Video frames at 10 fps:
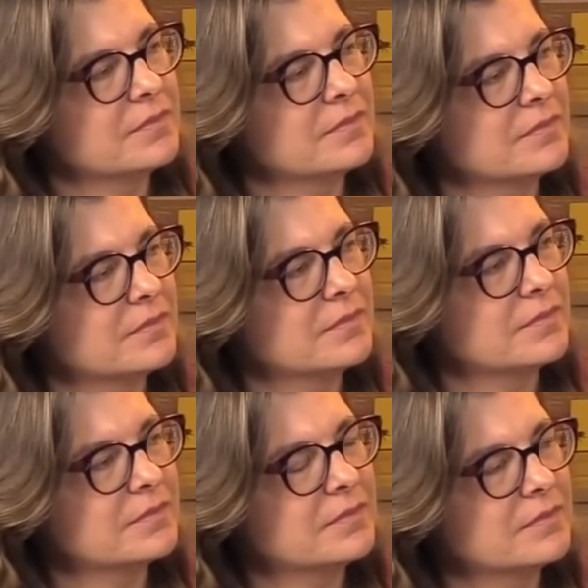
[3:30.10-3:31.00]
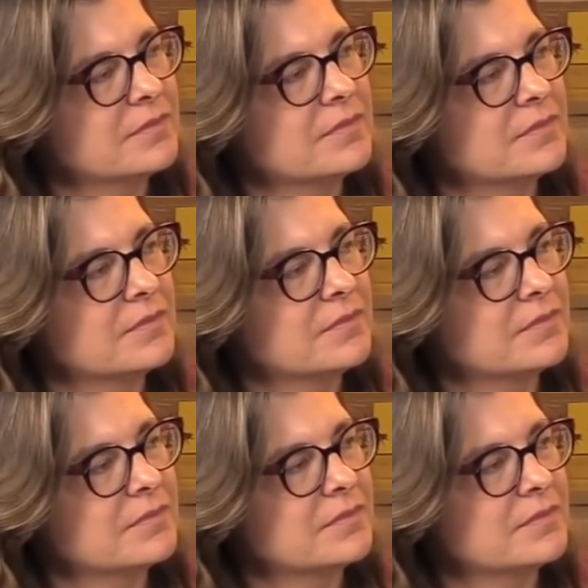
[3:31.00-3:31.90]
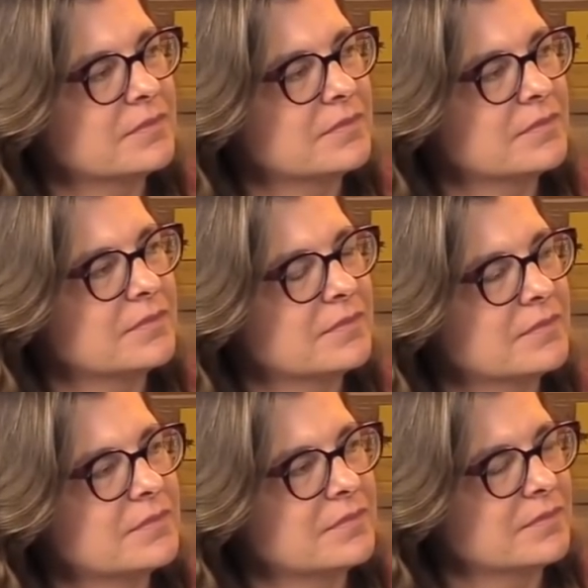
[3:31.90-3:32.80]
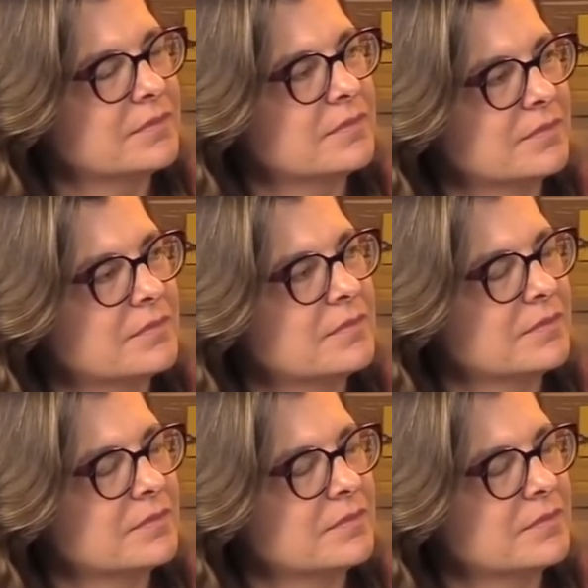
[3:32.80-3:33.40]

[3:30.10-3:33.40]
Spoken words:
The person shown says nothing.